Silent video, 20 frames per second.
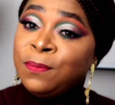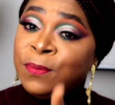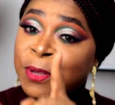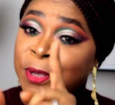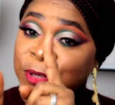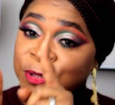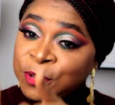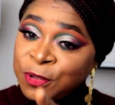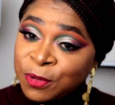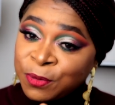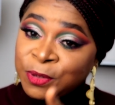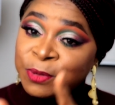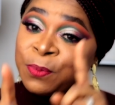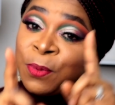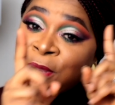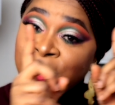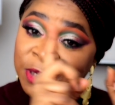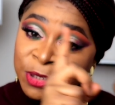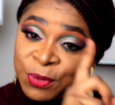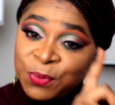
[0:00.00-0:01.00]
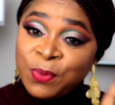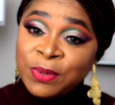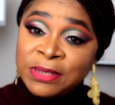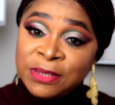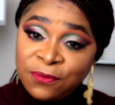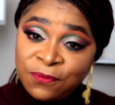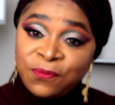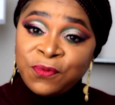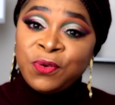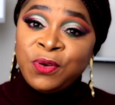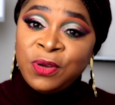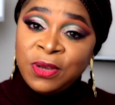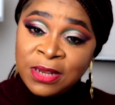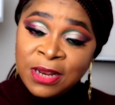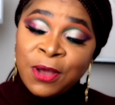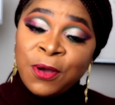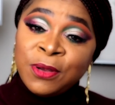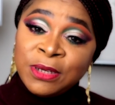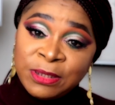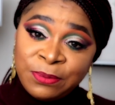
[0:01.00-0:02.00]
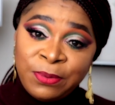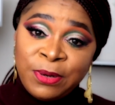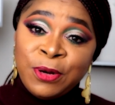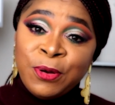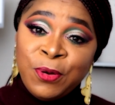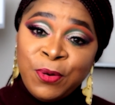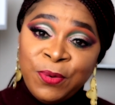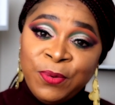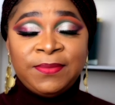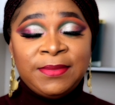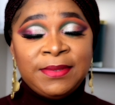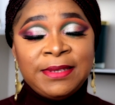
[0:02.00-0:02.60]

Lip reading: because your spot is waiting for you in the hospital.